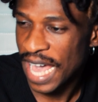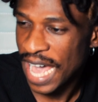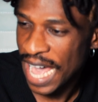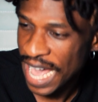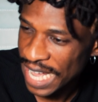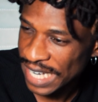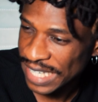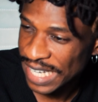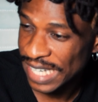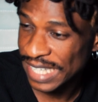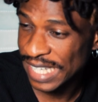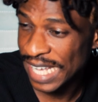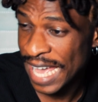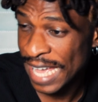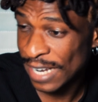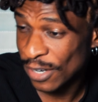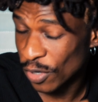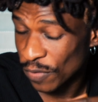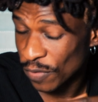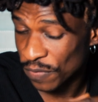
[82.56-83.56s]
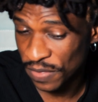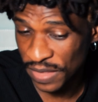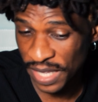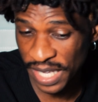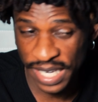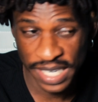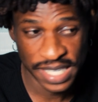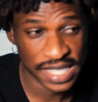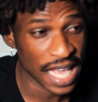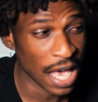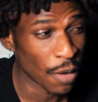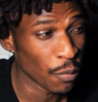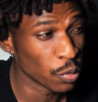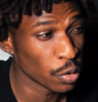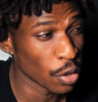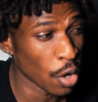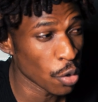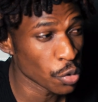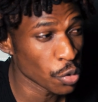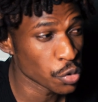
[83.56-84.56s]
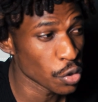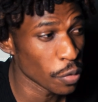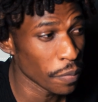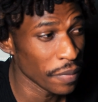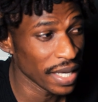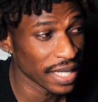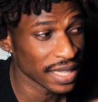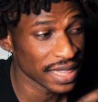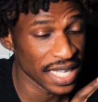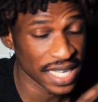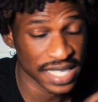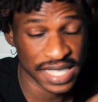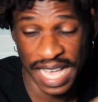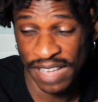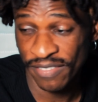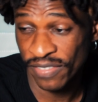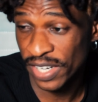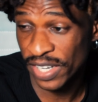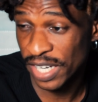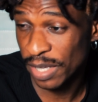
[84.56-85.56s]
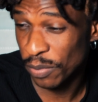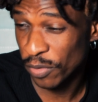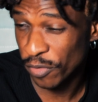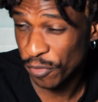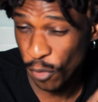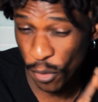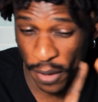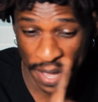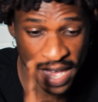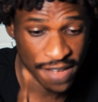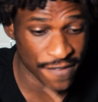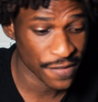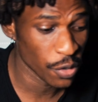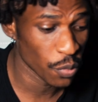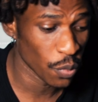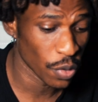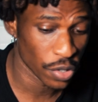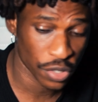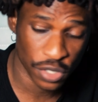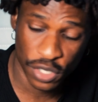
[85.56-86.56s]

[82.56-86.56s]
And at the end of this, I would also make this available for everyone to